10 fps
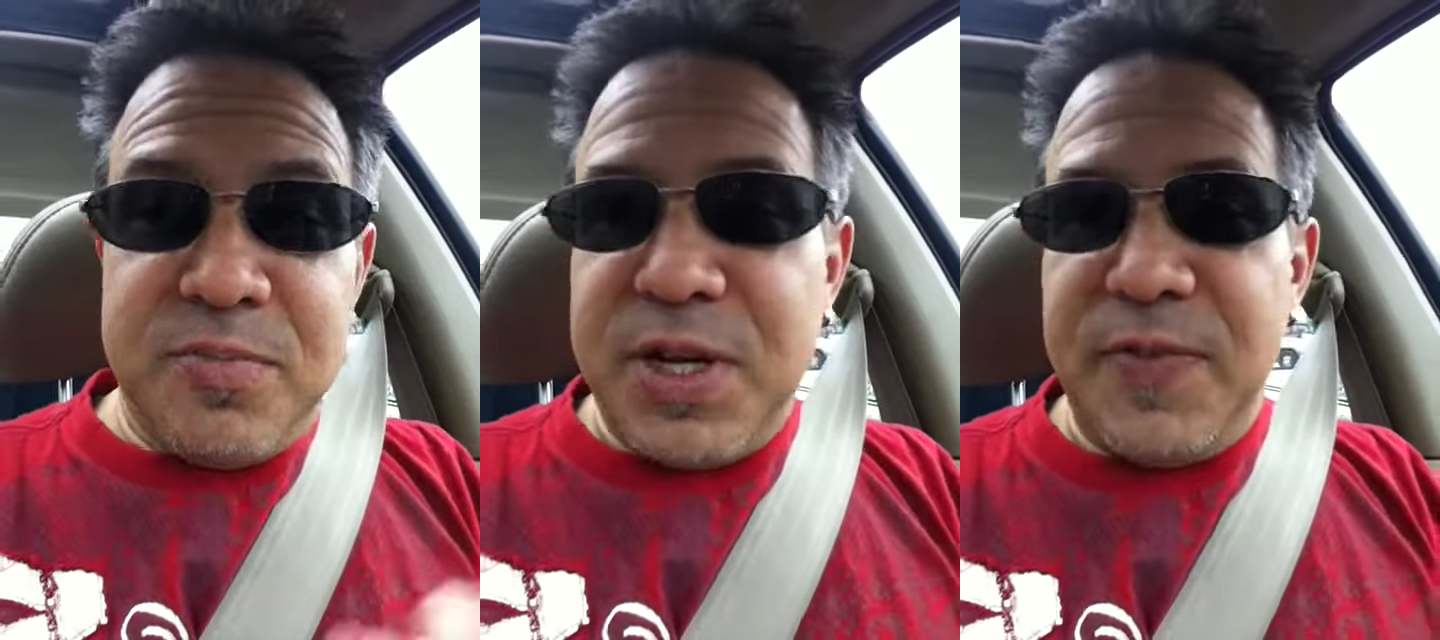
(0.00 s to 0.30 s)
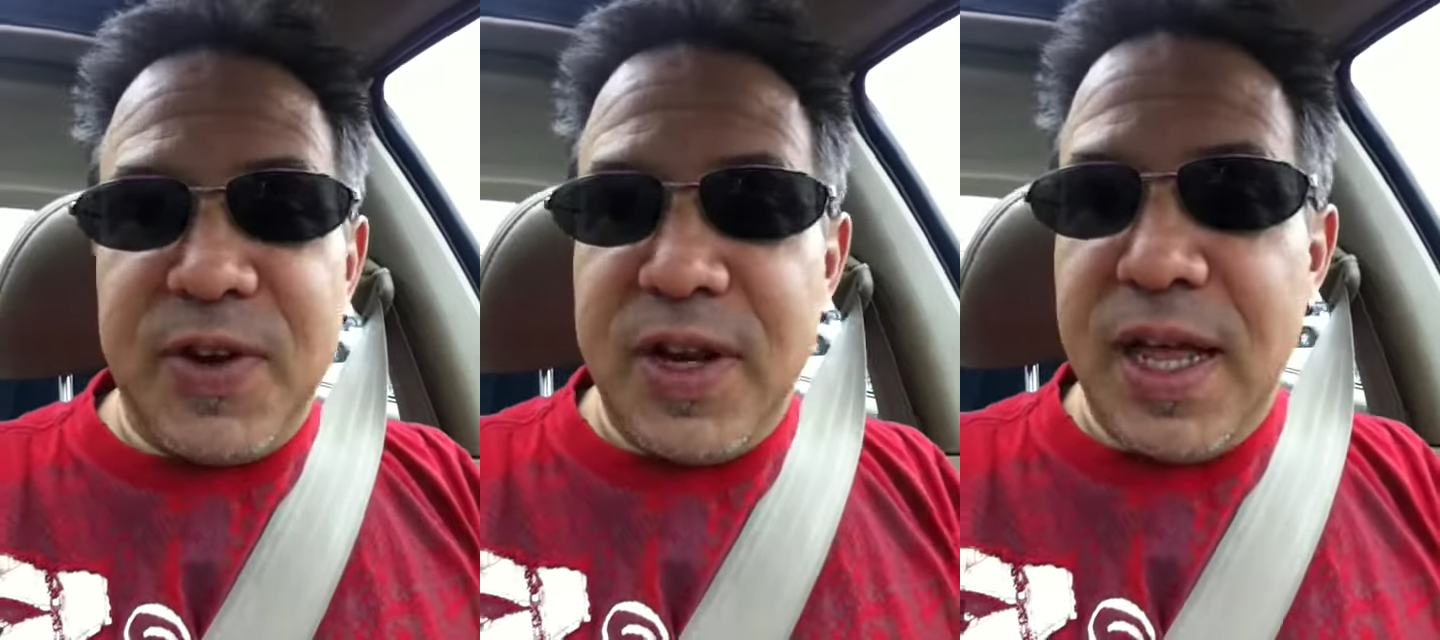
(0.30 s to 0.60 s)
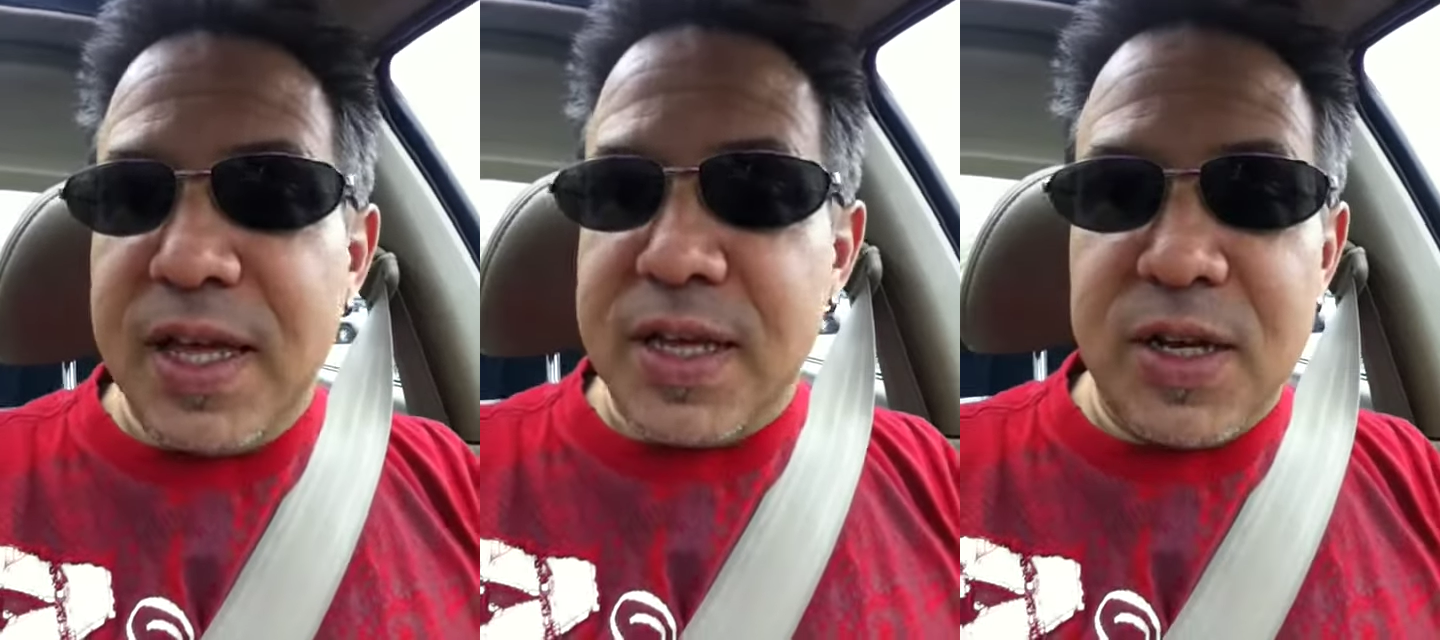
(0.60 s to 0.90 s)
But I figured,
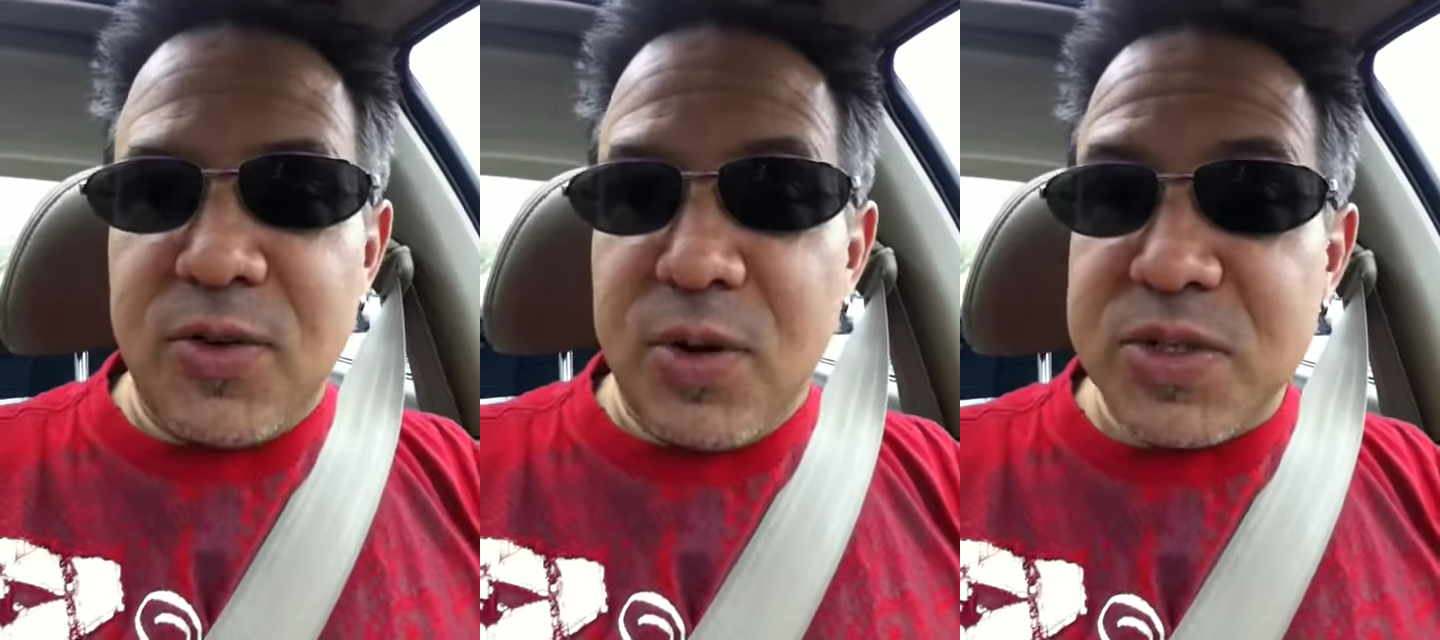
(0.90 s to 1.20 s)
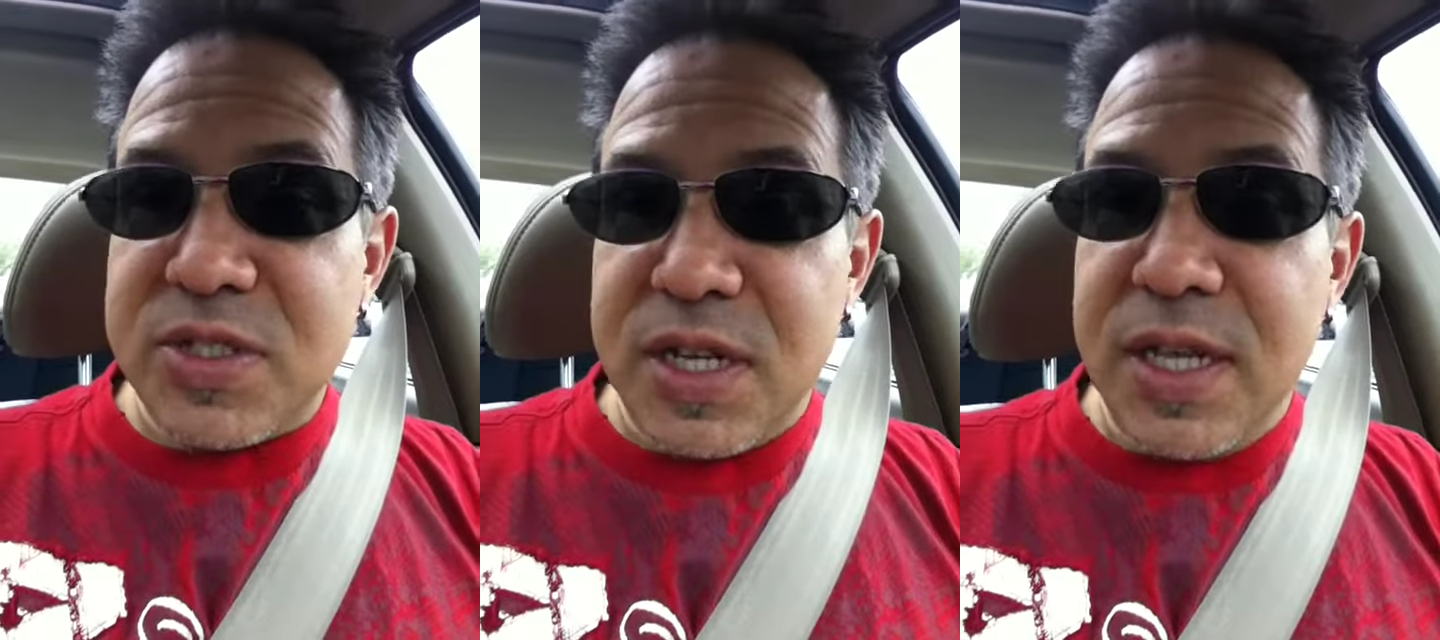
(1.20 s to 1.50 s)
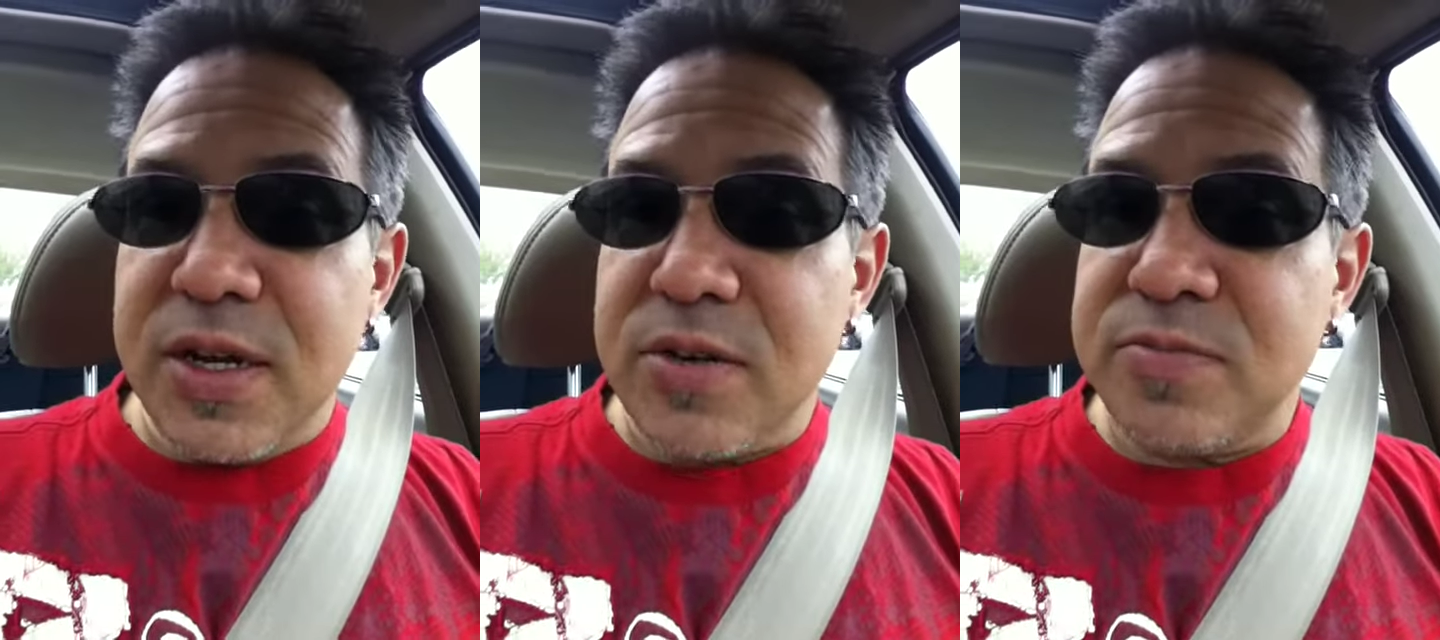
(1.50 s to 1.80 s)
hey, you know, I was sitting
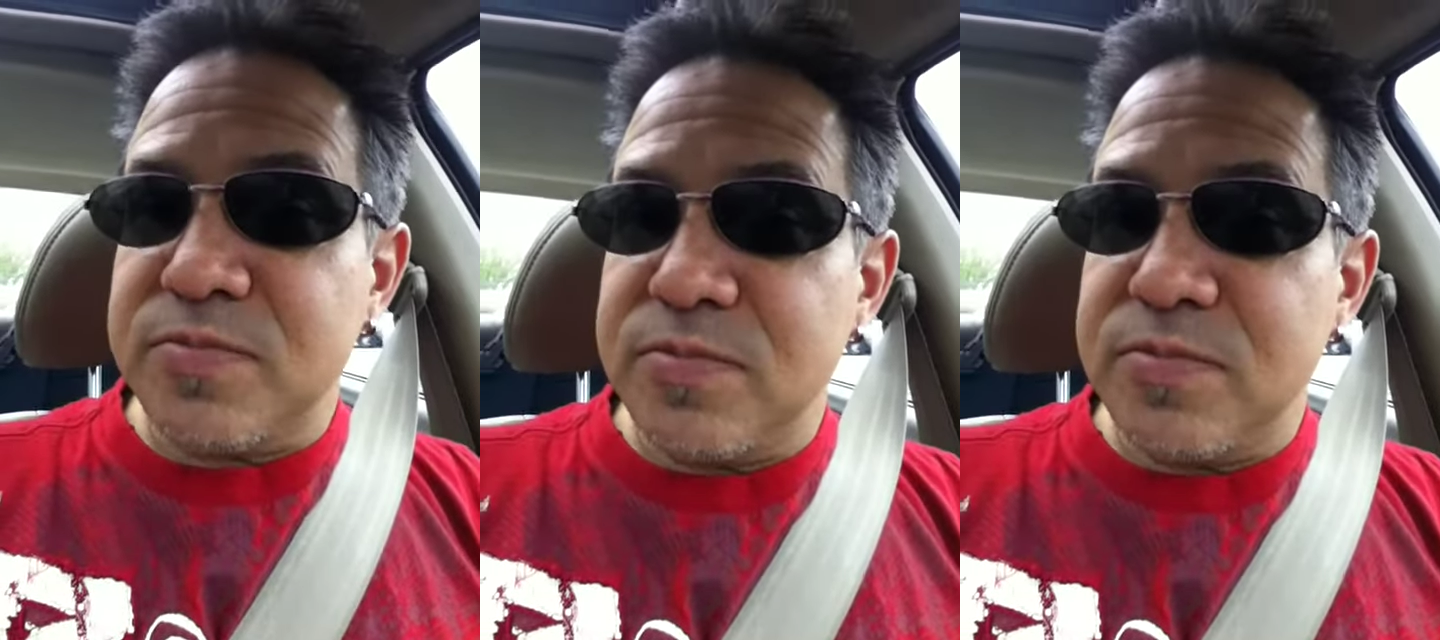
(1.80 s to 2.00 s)
here